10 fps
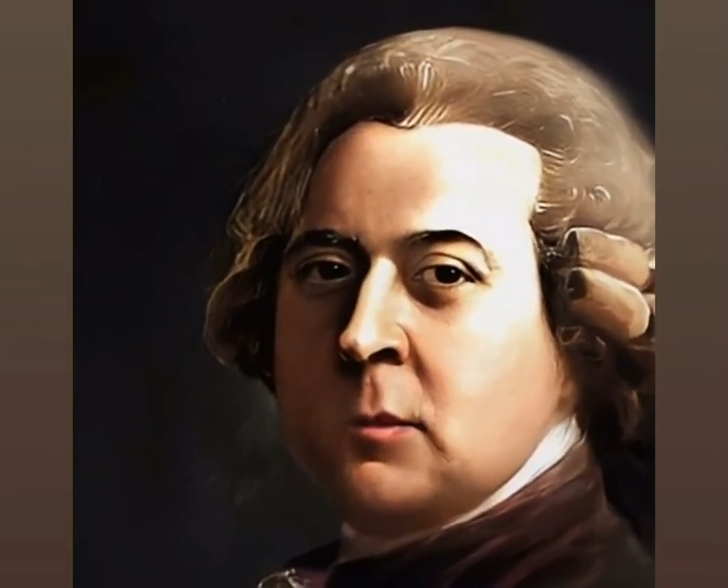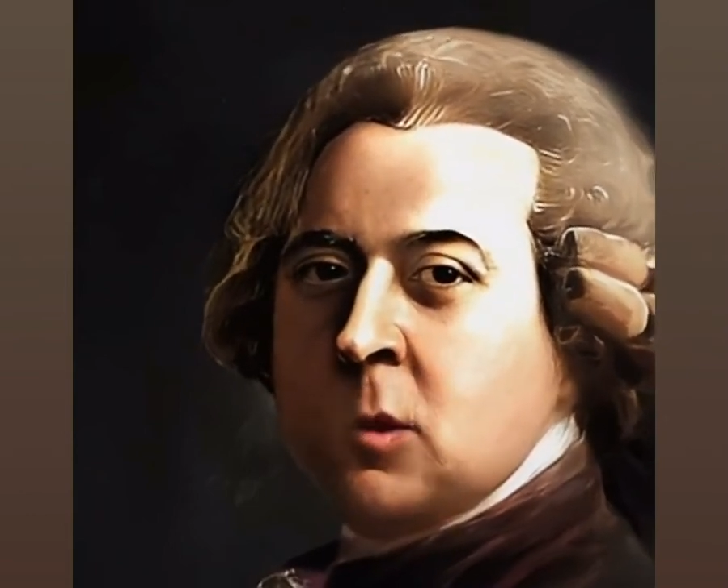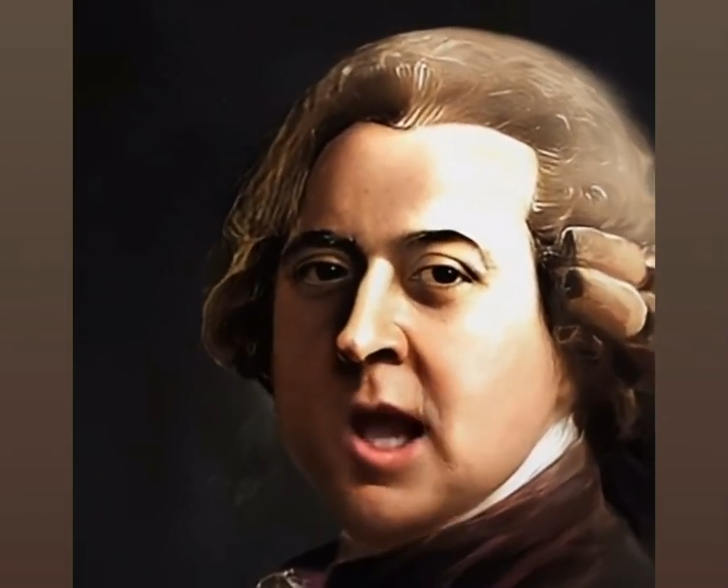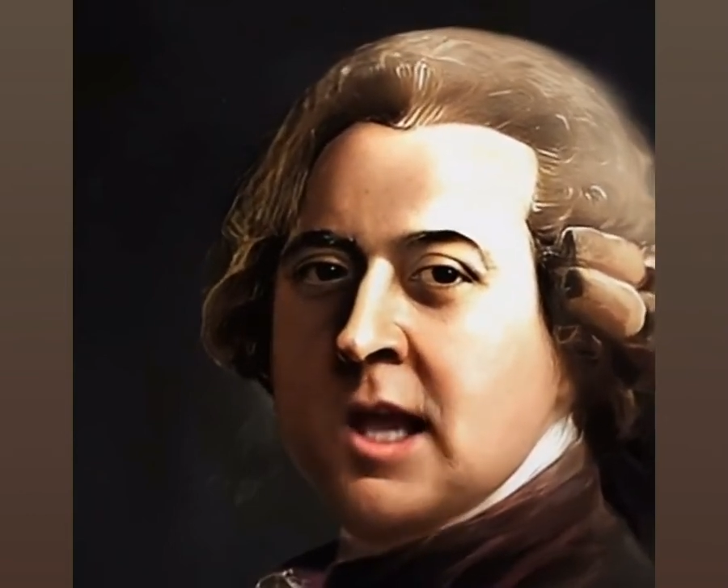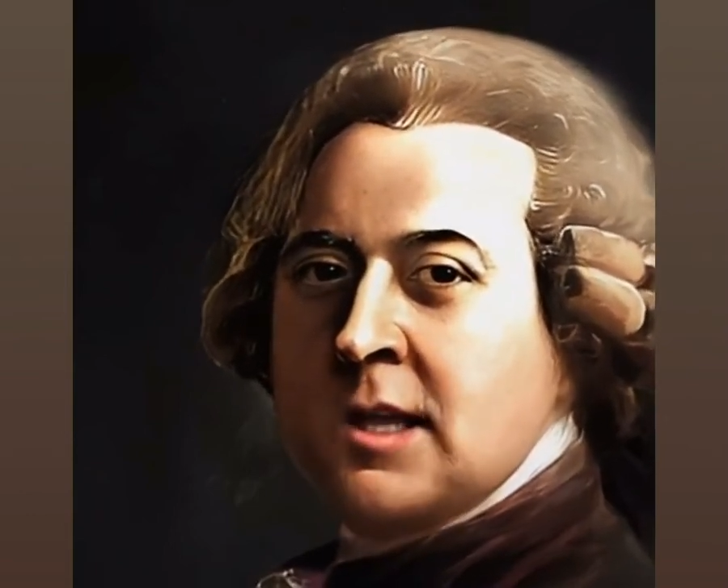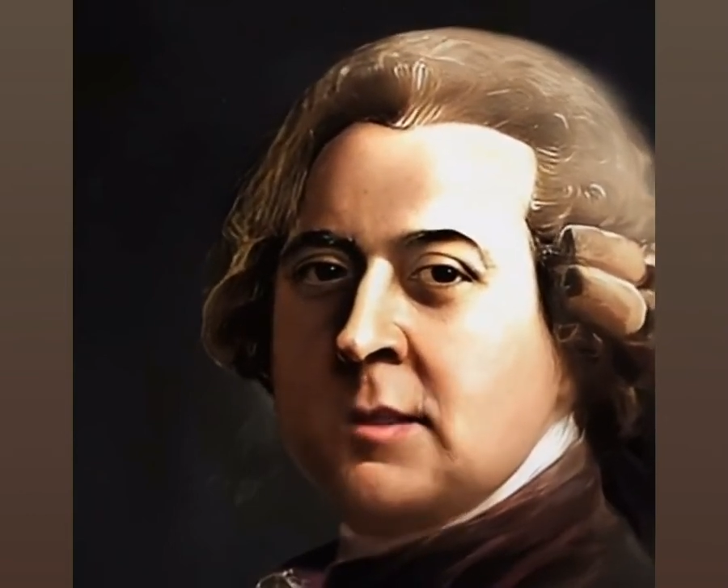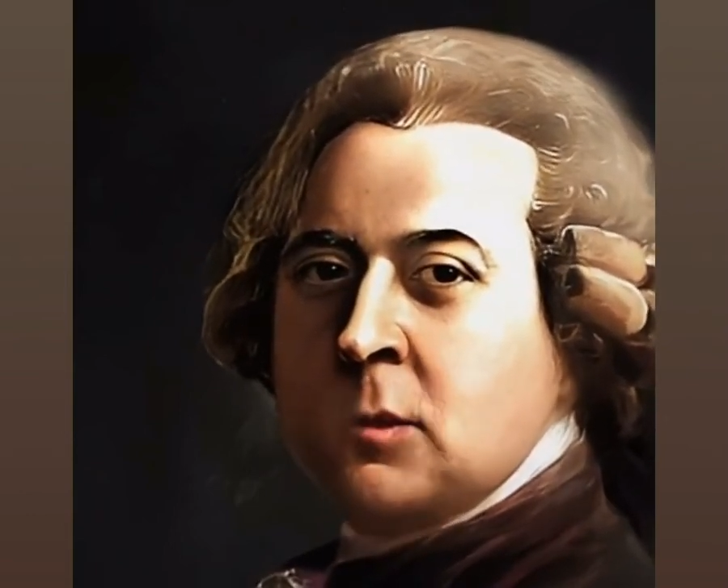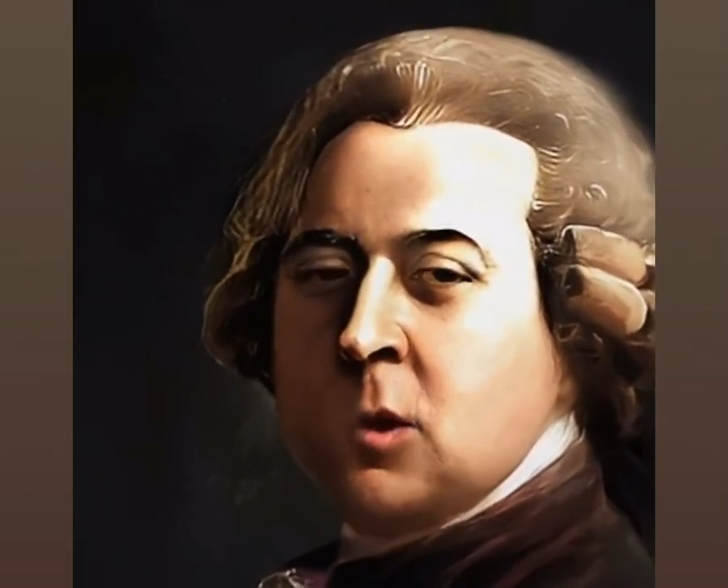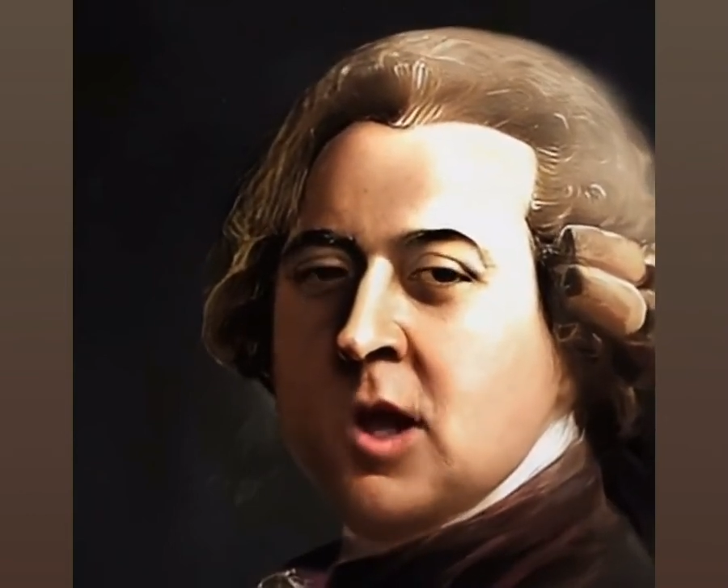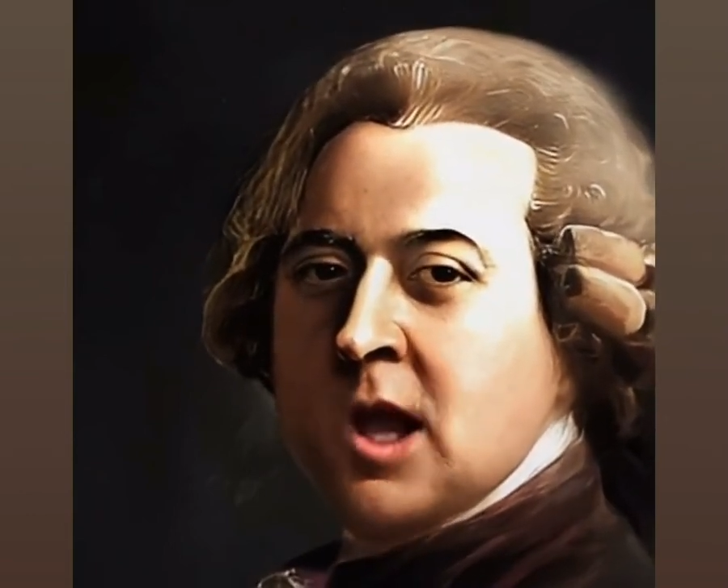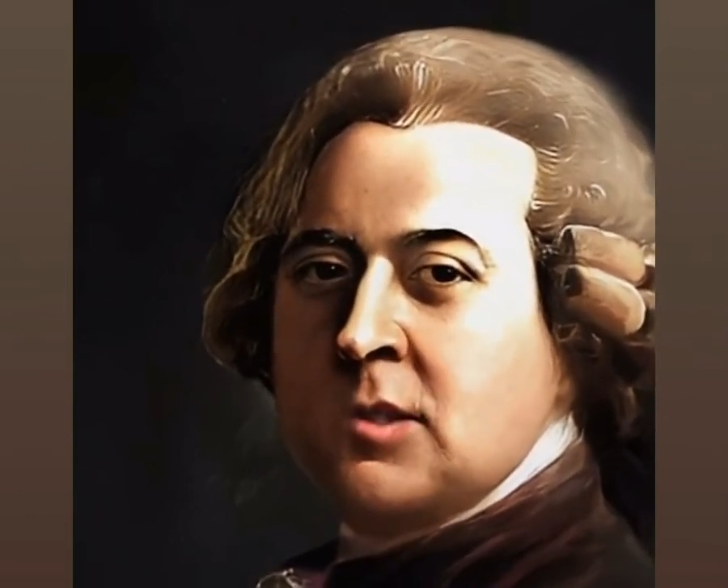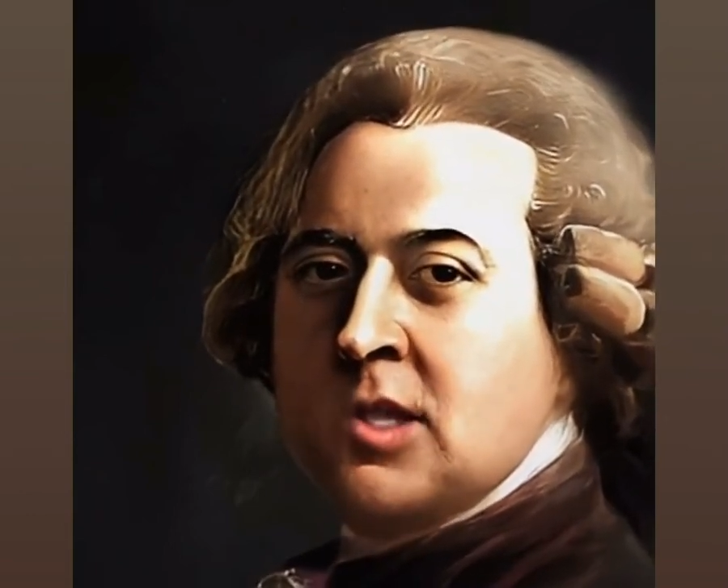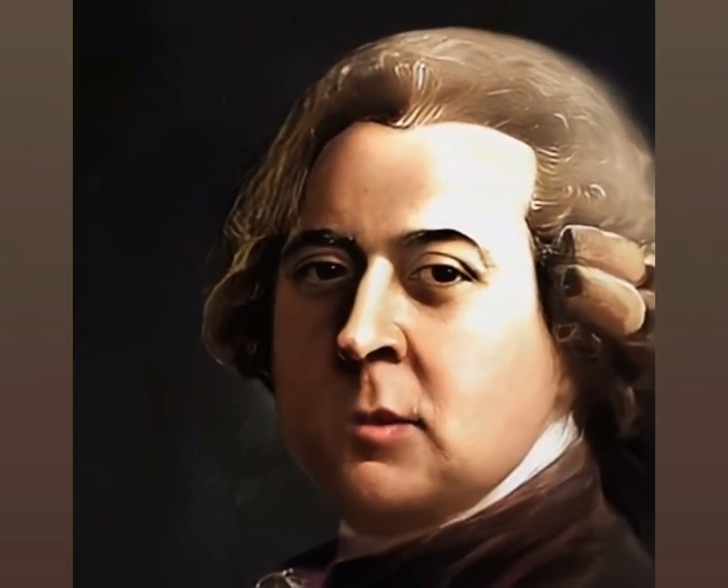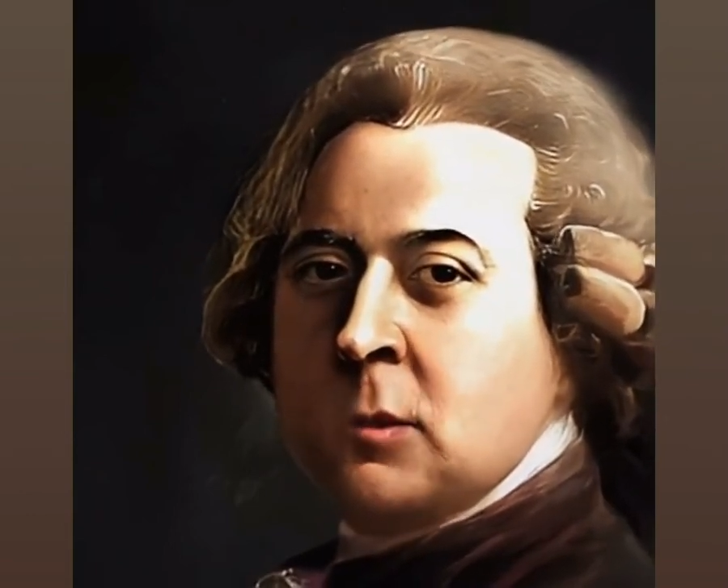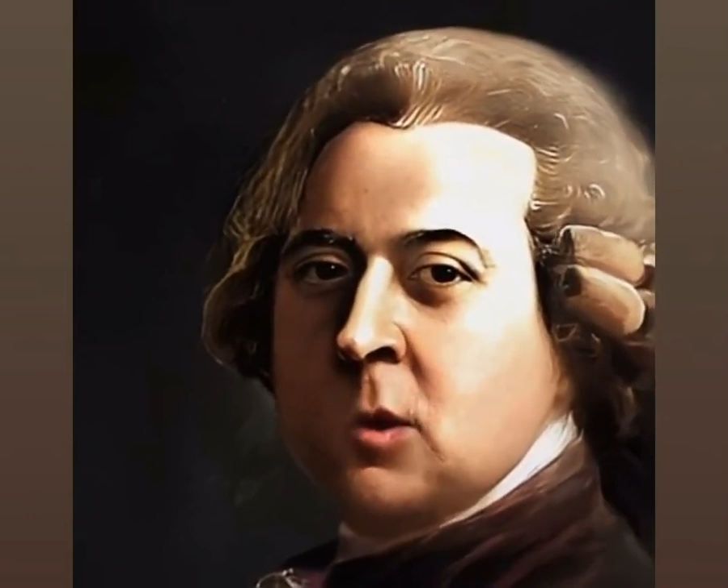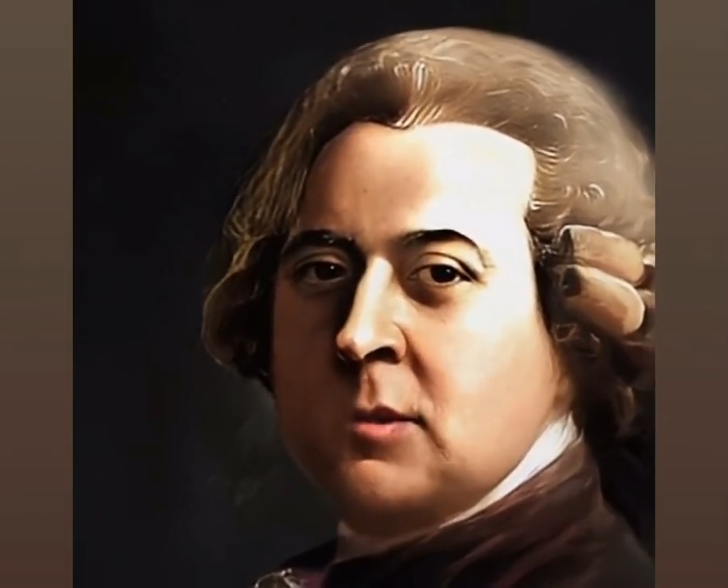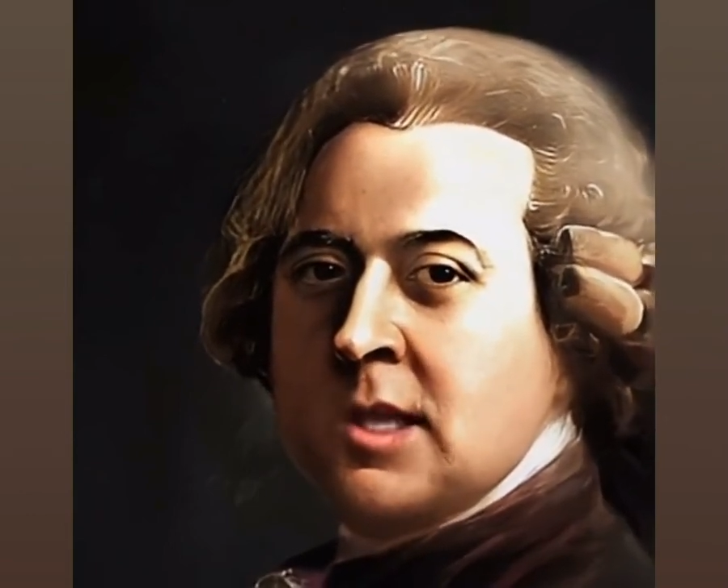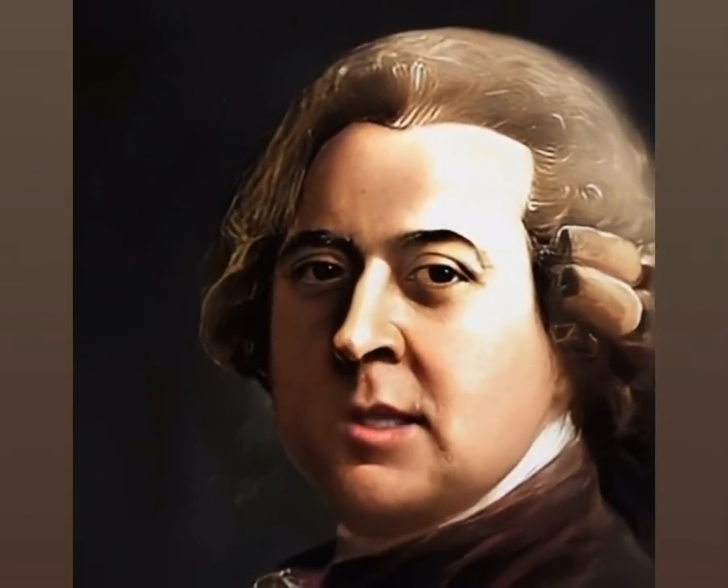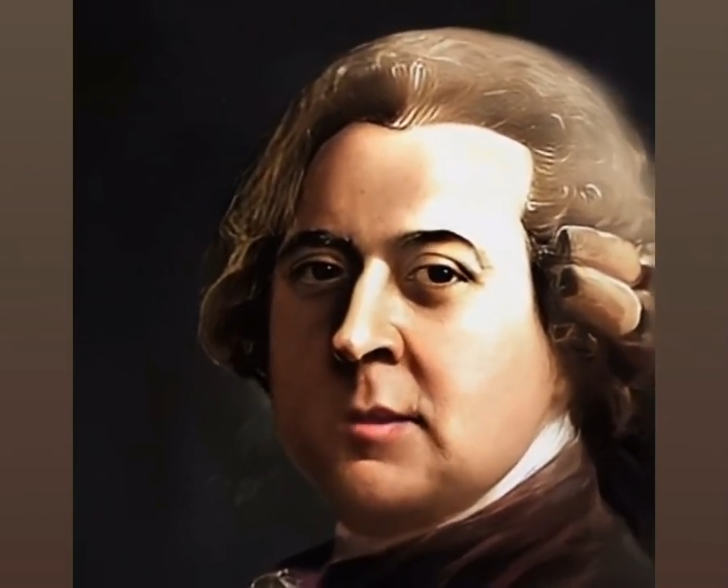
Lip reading: way, or other supported,